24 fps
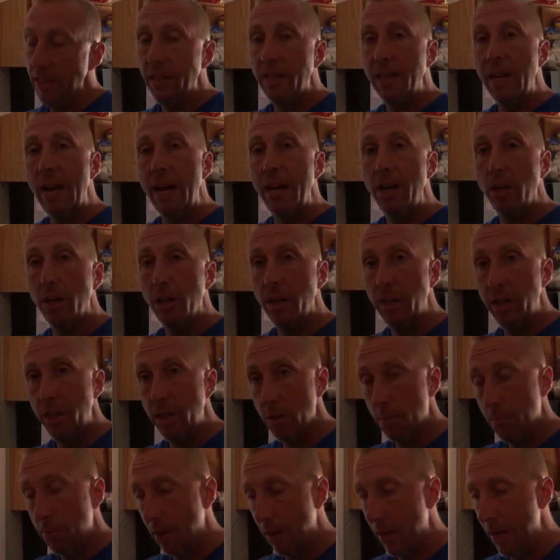need that. You're going to
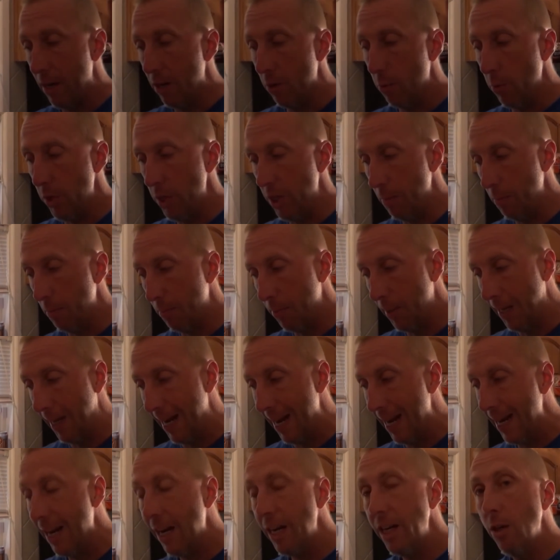need your planner where you can
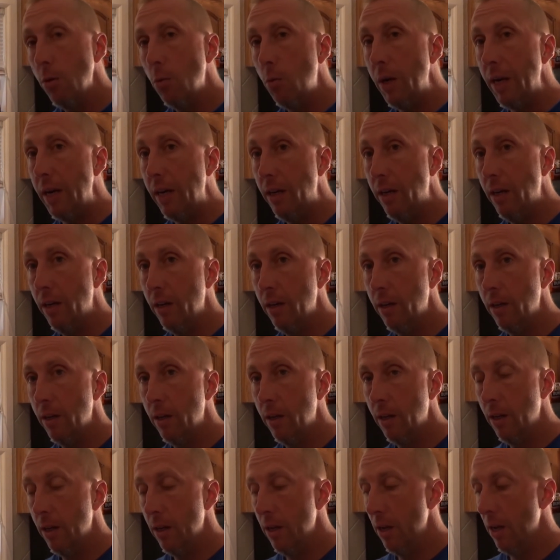plan out your week.
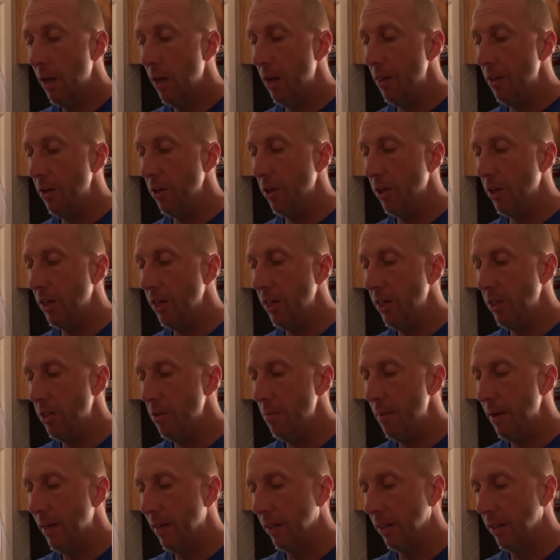And then you're going to need
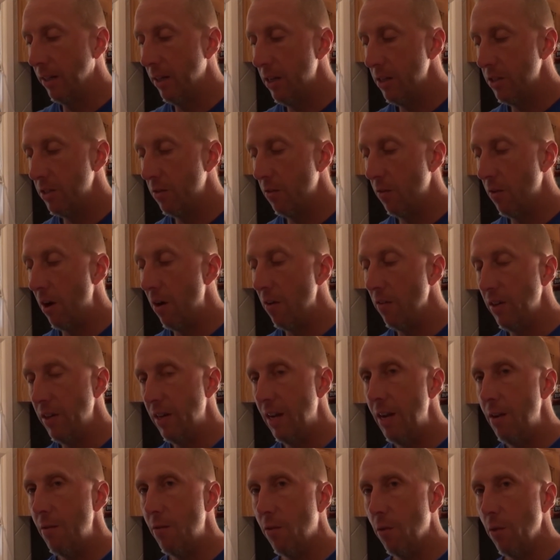to make a list every
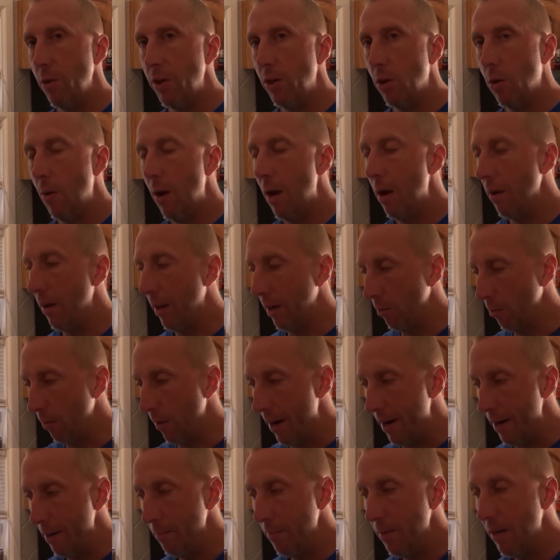day before you go out. Like
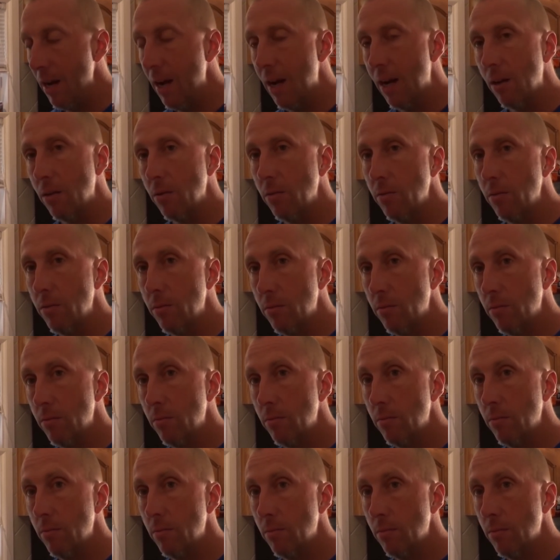write them down.
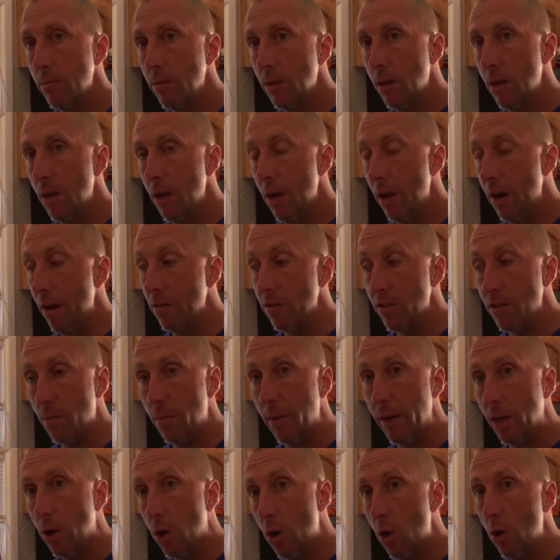And if
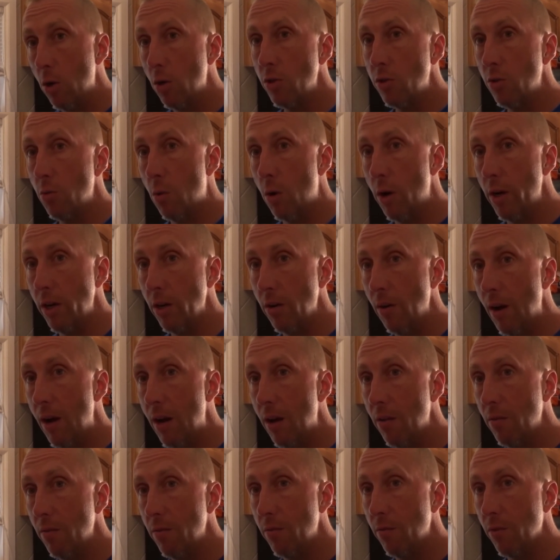somebody calls you while you're
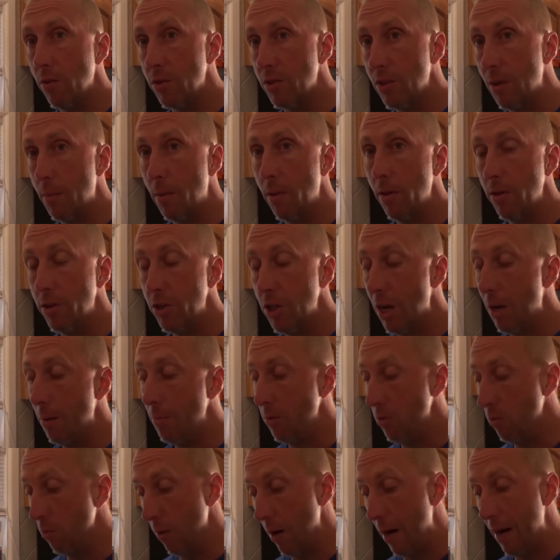out for some other
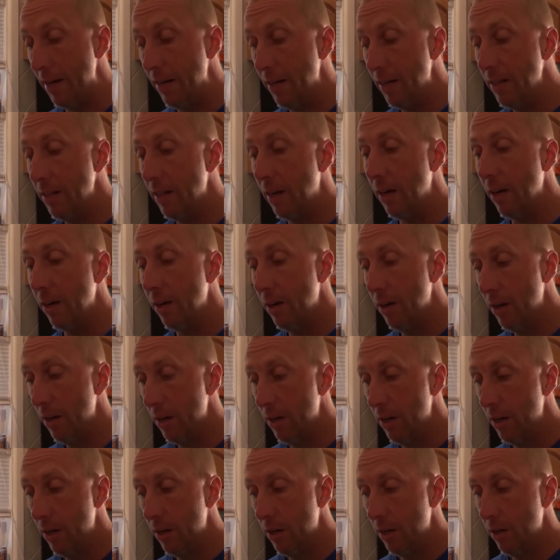job, you write it in there
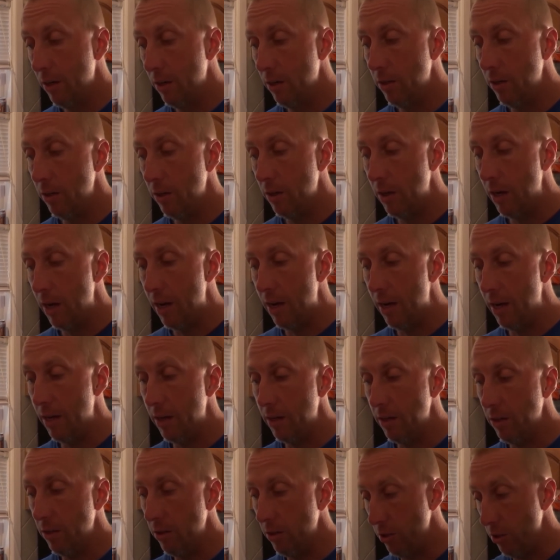
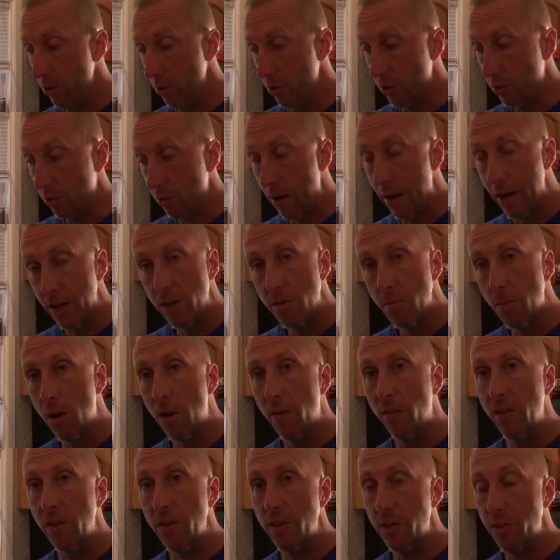and you scratch them
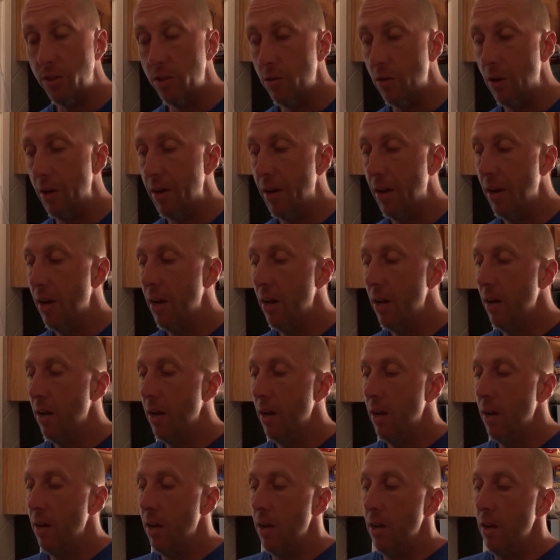off as you do it.
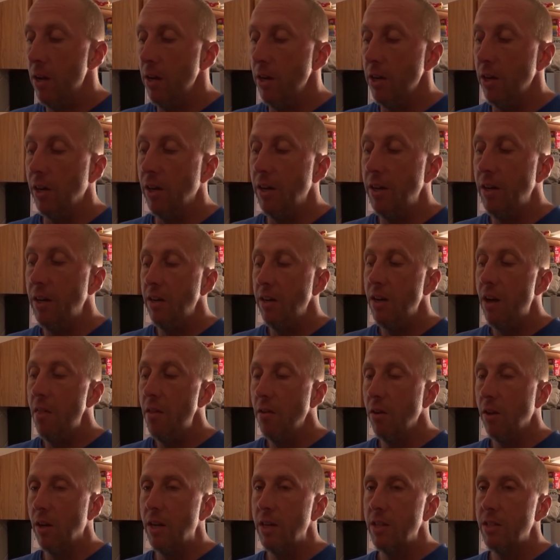You're need
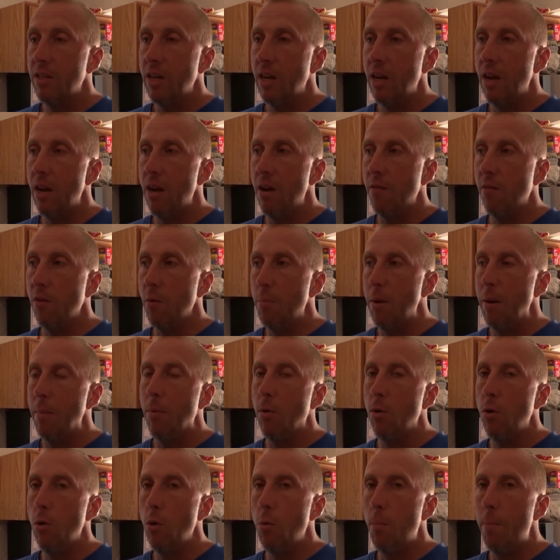another list for
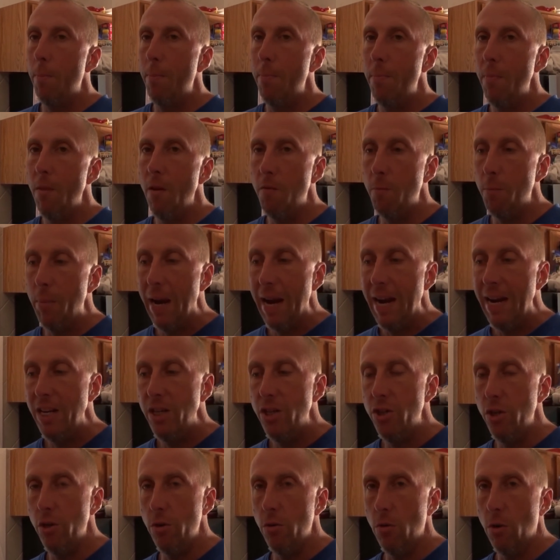people who have
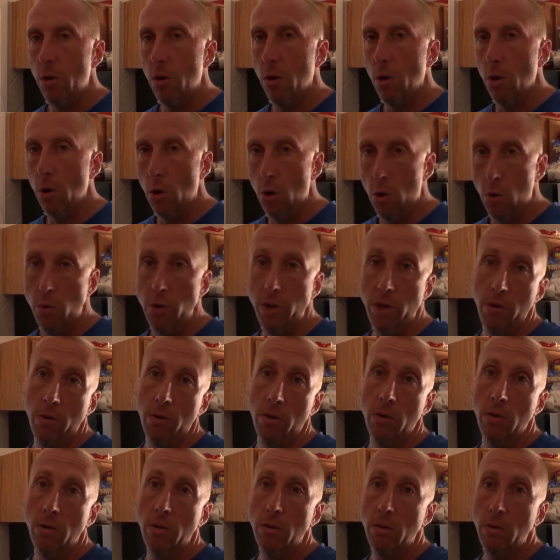paid you or owe
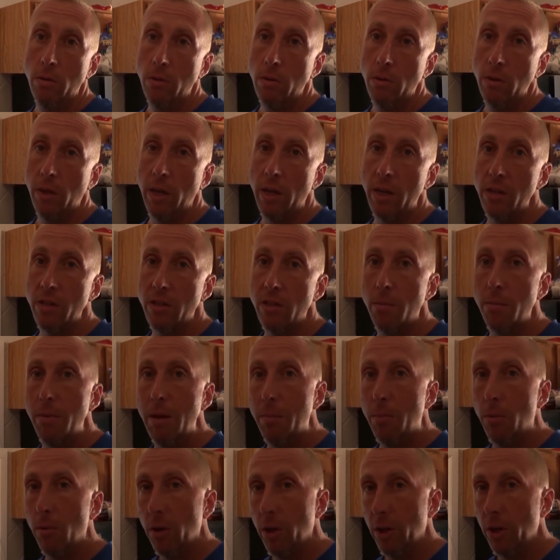you. Okay, some
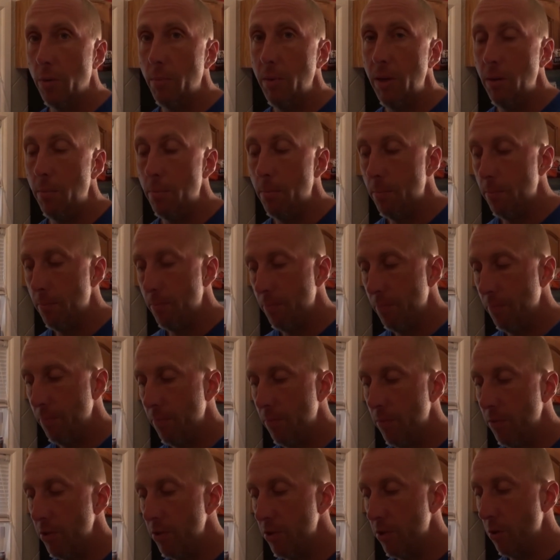people are going to be
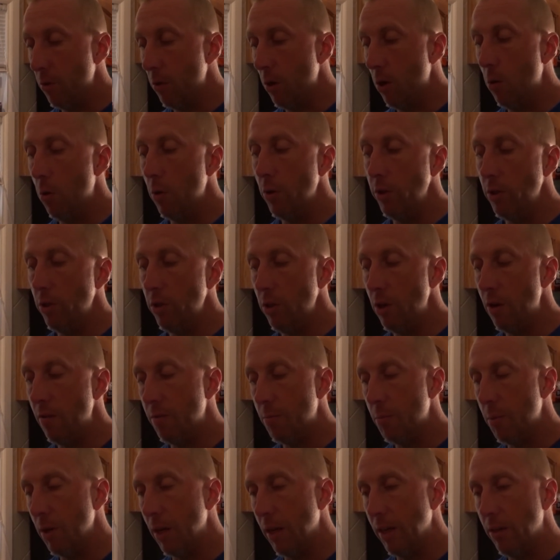still owing you. You have
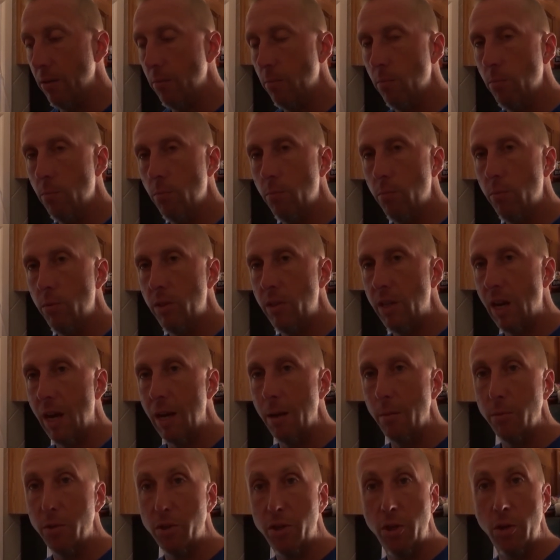to put like
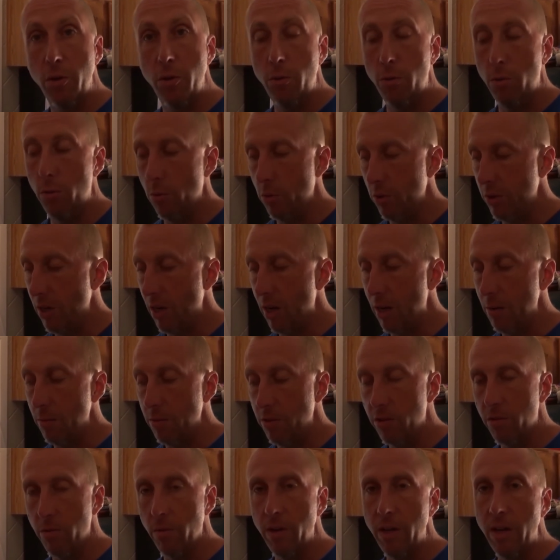times two or
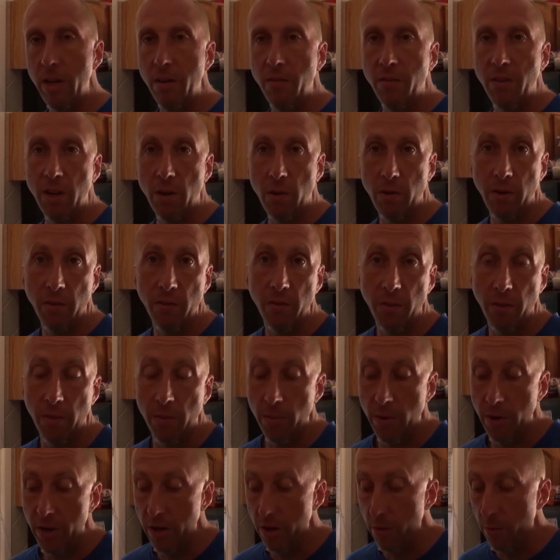times three if they owe you for
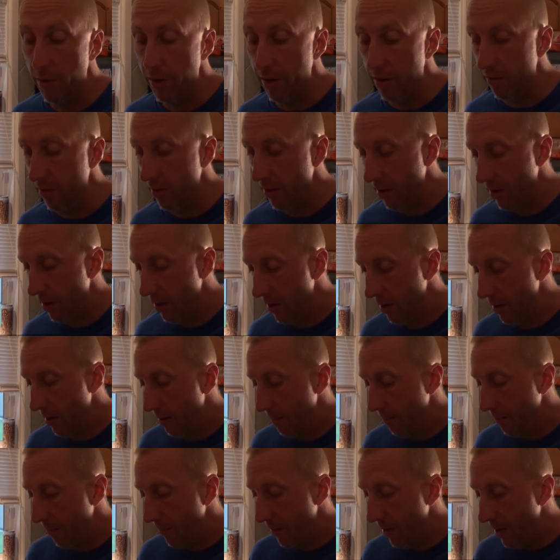three or whatever.
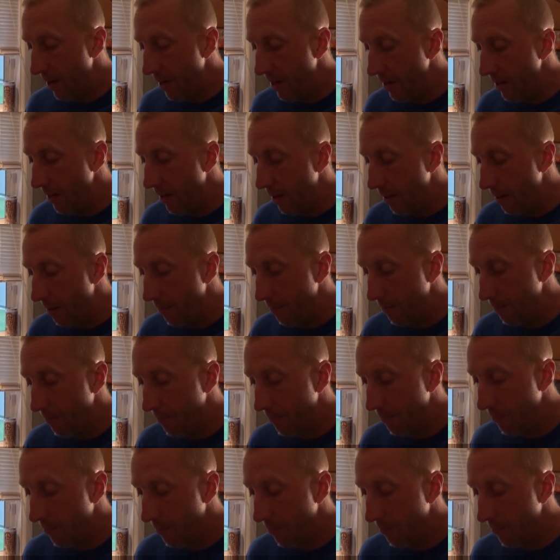And um,